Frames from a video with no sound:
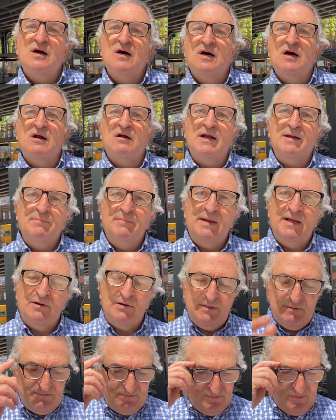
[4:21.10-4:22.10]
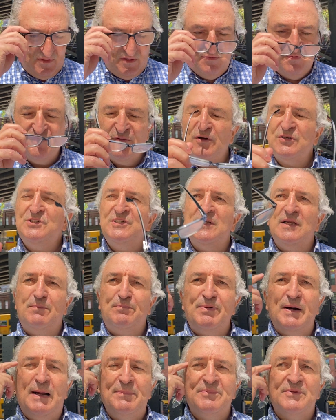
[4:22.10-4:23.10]
All right, Mary. The first thing
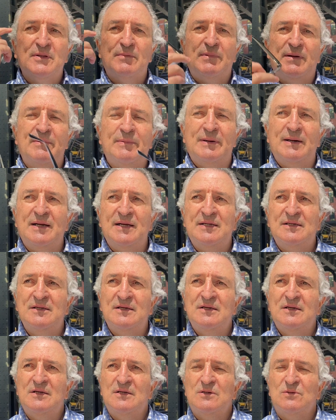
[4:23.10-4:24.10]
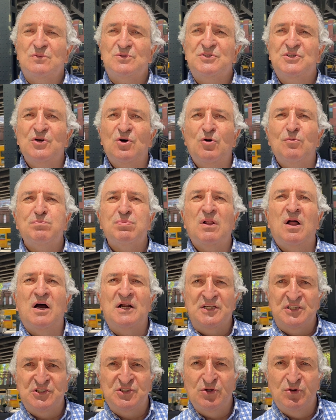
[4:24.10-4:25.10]
that popped into my mind was the old
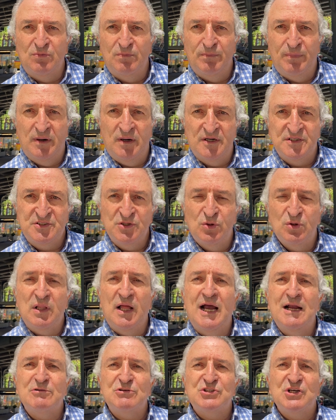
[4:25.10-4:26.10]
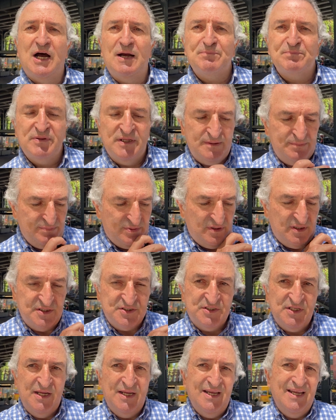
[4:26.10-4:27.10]
Blarney Stone bars, the old Irish hot plate
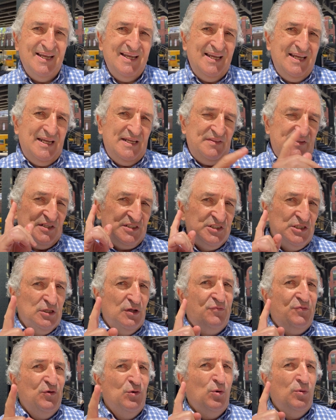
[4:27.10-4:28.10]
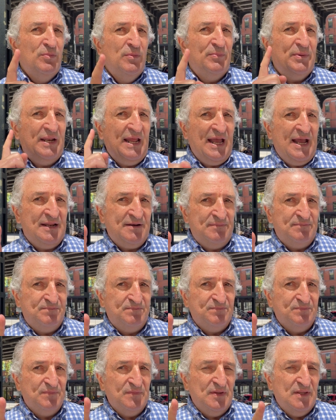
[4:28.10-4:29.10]
bars. There's still a few of them in Manhattan.
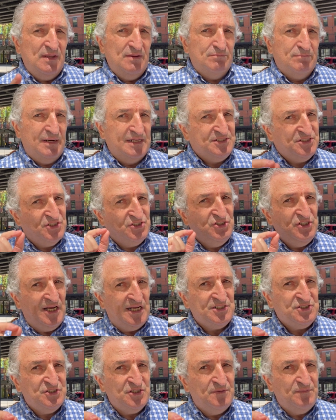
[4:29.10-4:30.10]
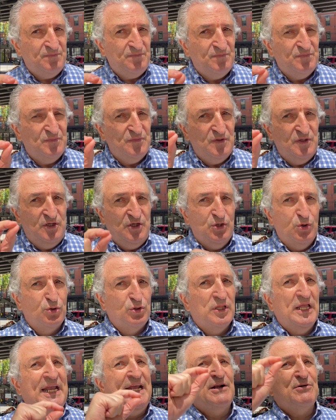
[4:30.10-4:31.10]
My suggestion, you go
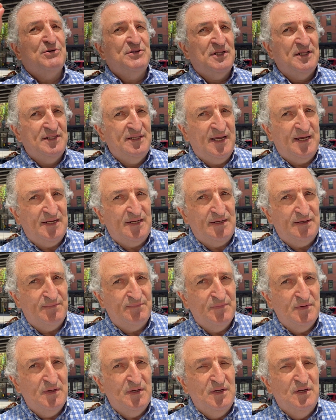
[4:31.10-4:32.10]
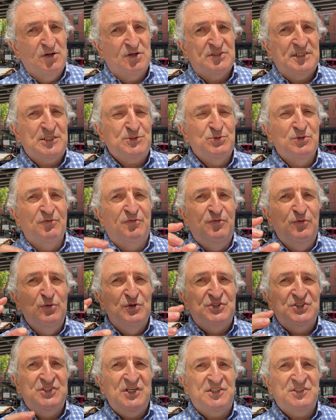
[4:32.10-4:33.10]
later in the day, because that's when the
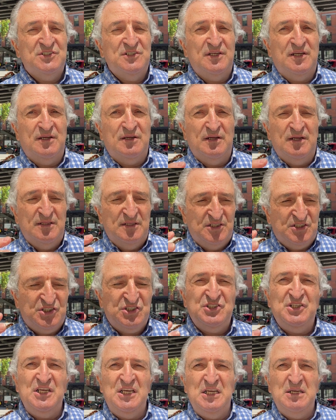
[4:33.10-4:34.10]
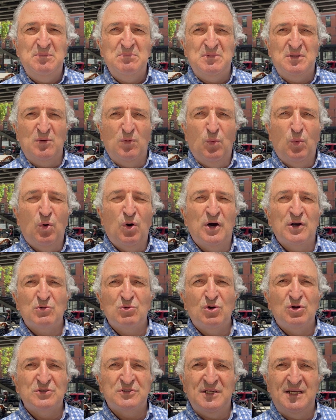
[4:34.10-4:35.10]
food sits in the steam and the water
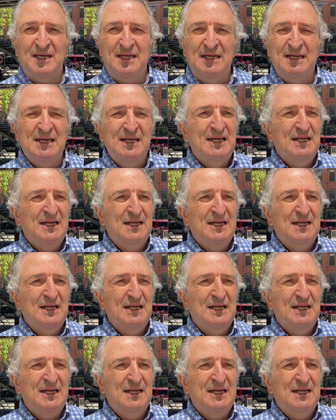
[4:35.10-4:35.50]
all day,